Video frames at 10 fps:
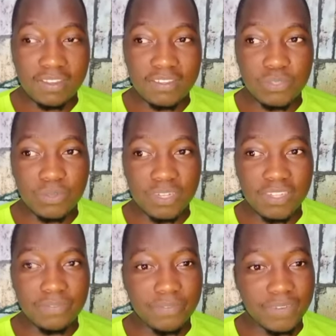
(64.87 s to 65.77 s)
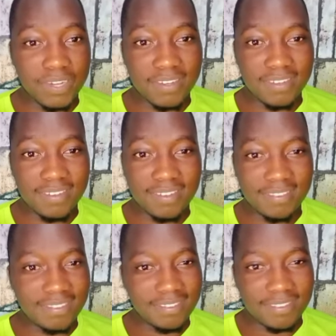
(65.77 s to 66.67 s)
and surely fred in,
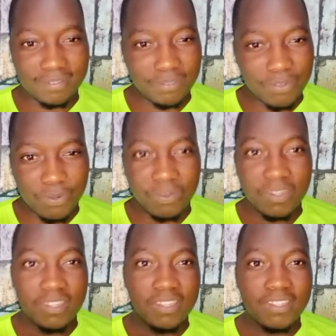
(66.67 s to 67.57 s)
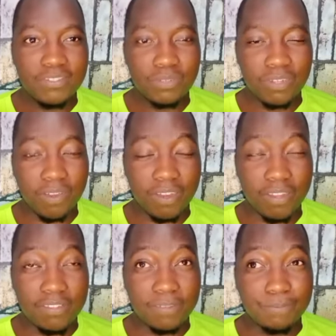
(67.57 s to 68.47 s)
in you know it's really
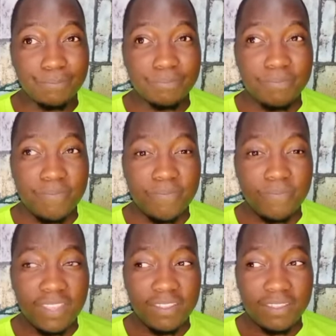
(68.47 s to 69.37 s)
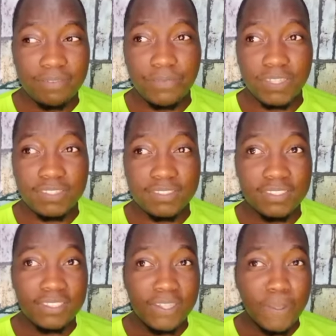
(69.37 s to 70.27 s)
crazy in fact
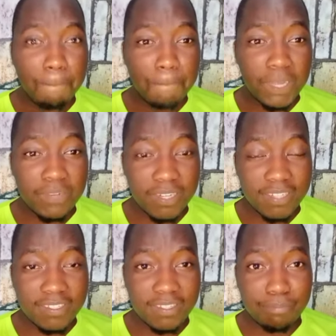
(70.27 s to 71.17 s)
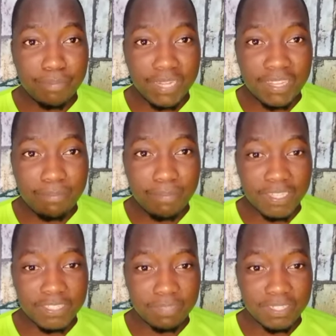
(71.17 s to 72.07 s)
man united played
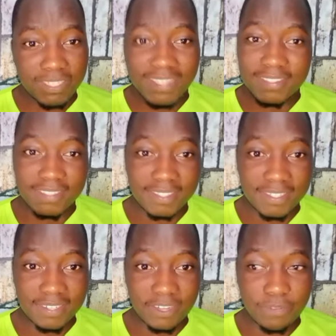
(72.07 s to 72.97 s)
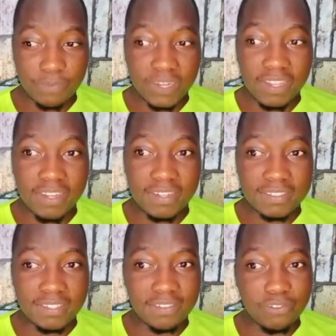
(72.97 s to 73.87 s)
much better in the second half when
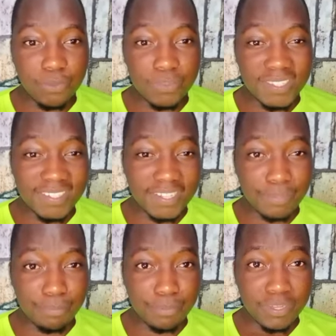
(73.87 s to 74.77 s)
eriksen dropped deep